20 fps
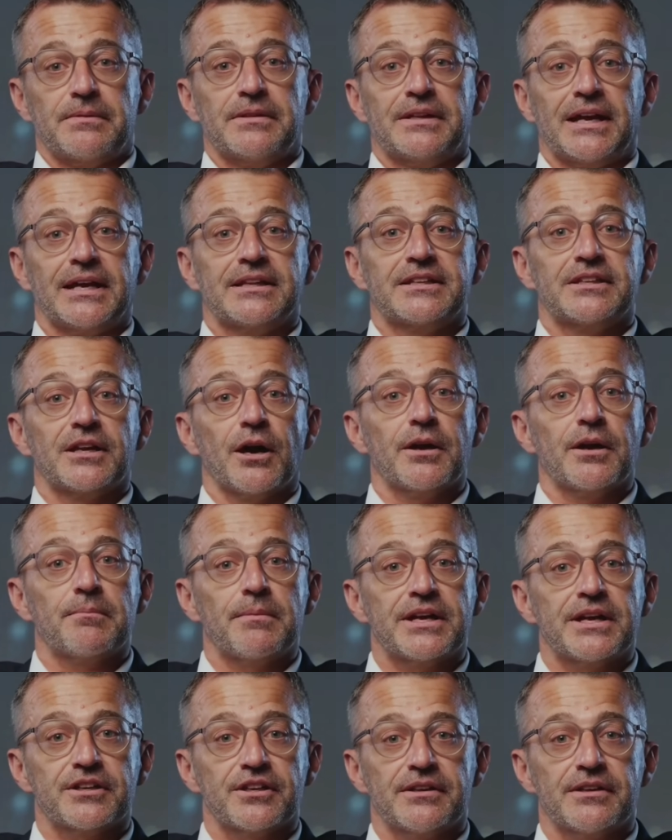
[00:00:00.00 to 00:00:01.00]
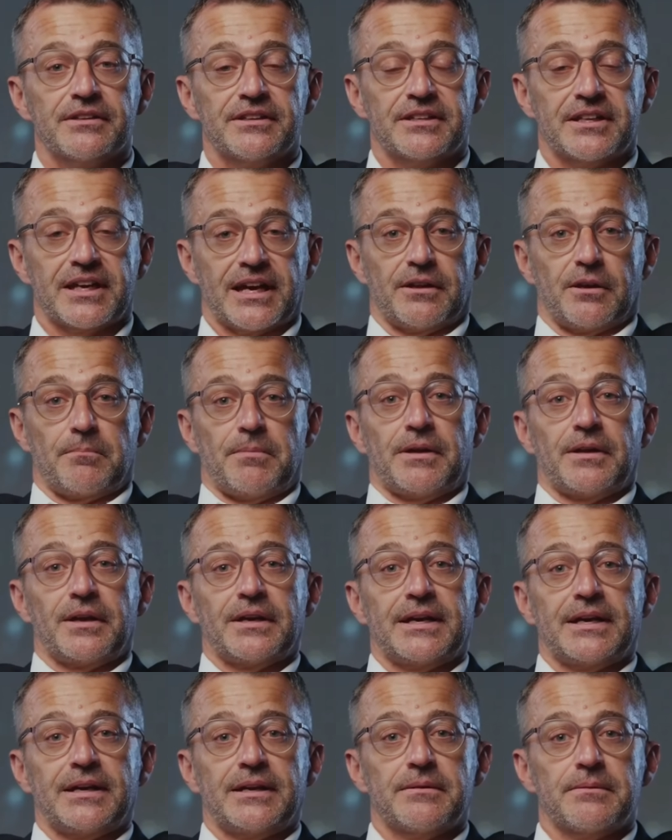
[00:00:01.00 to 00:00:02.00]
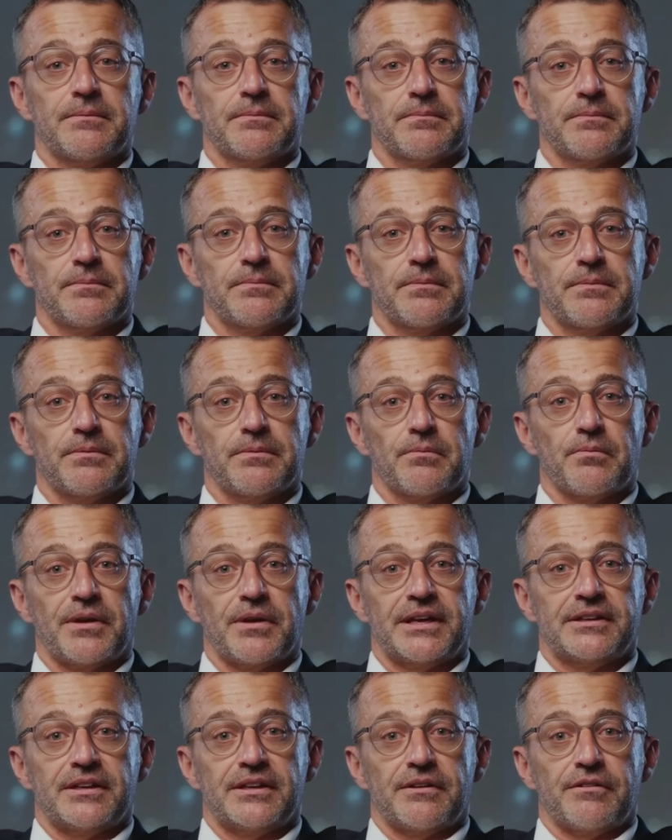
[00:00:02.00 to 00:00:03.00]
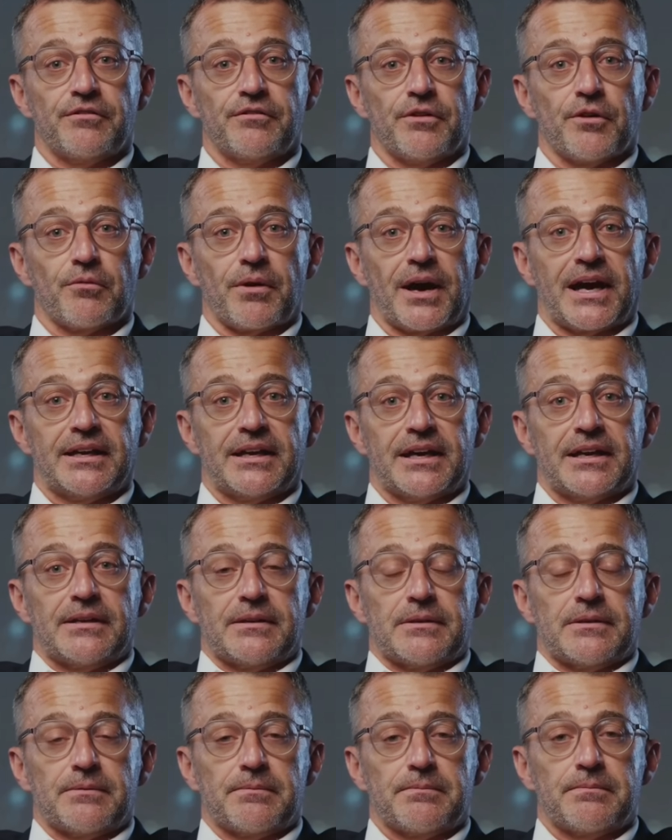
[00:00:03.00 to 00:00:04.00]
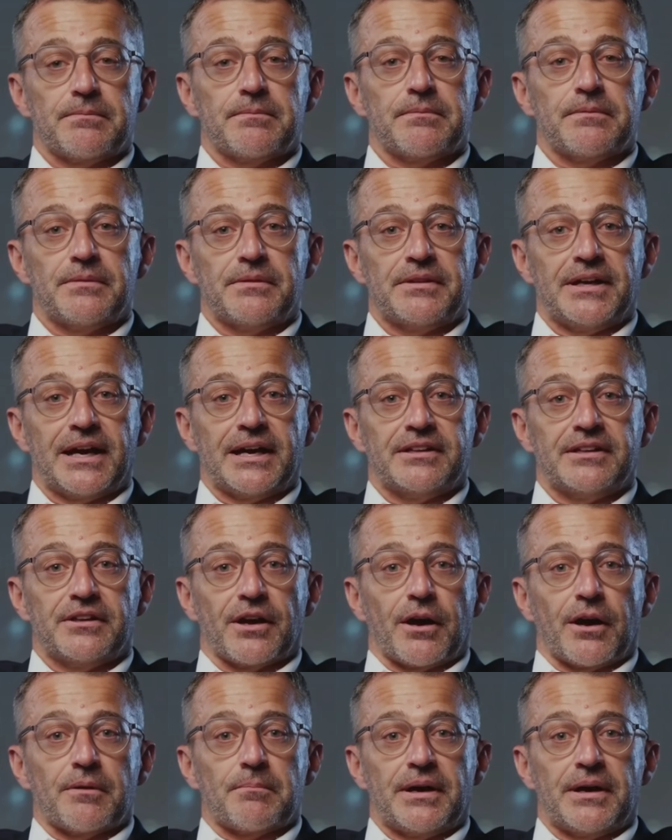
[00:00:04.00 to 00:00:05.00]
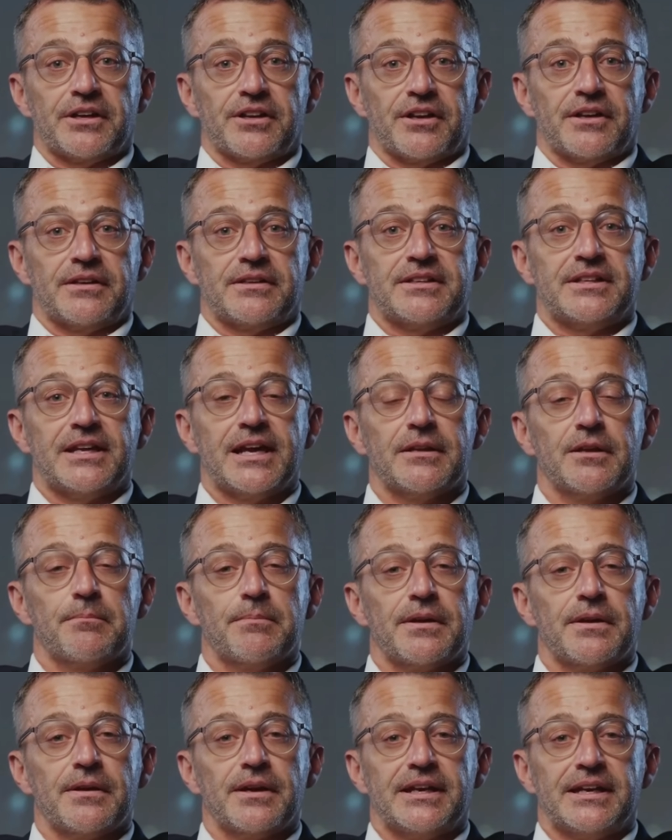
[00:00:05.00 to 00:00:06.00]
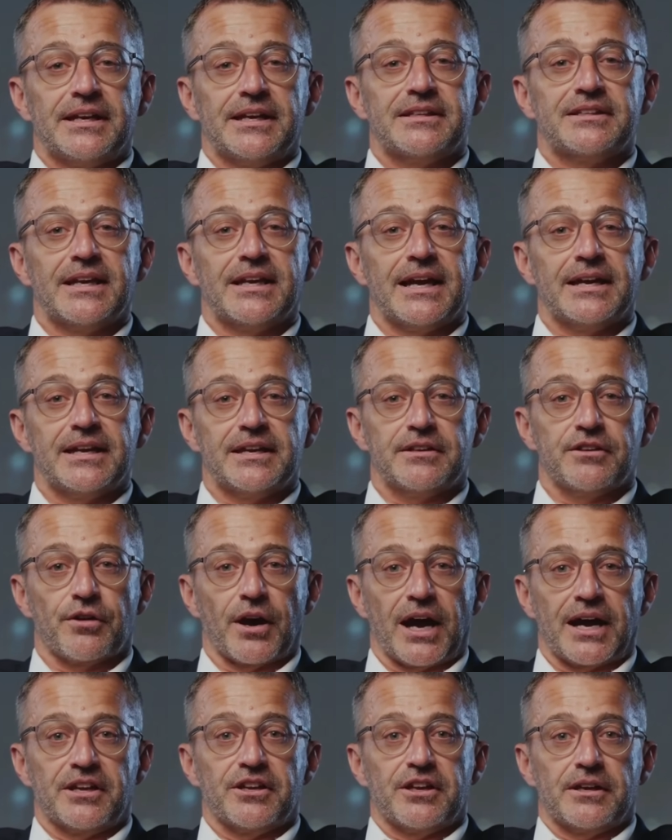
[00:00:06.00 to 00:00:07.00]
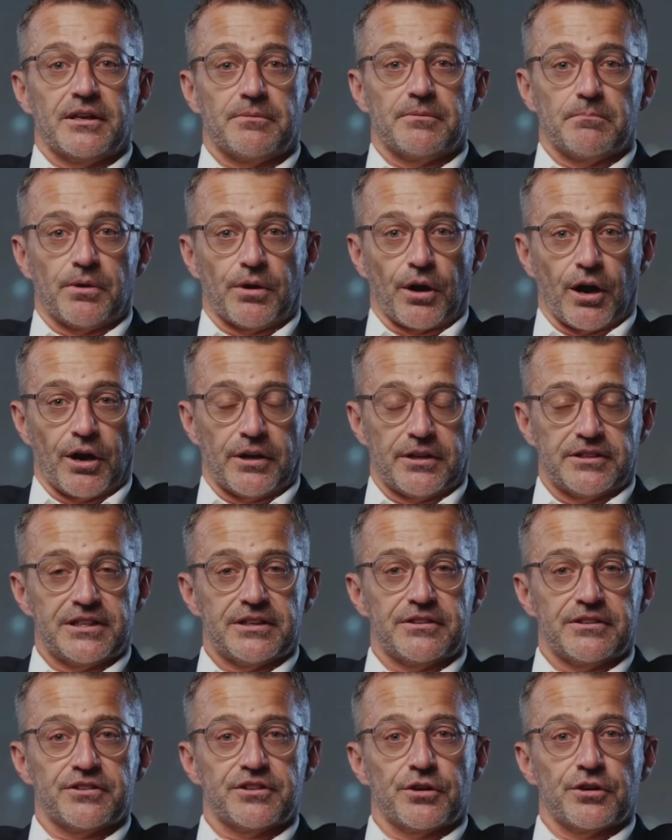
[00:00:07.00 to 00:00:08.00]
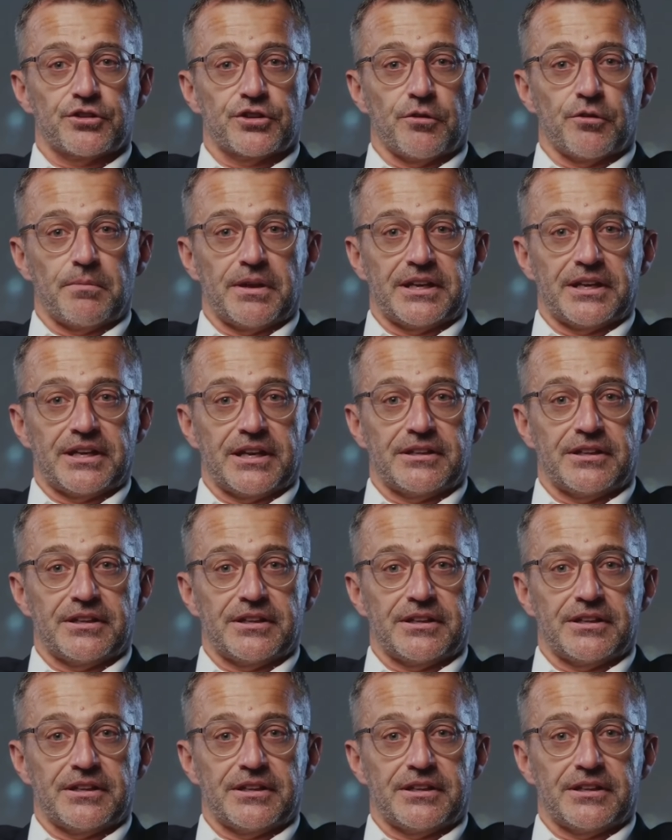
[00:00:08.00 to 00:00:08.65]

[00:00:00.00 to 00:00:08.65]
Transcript: Test automation scalability. Reason for ranking. Test automation scalability is gaining traction in blogs and social media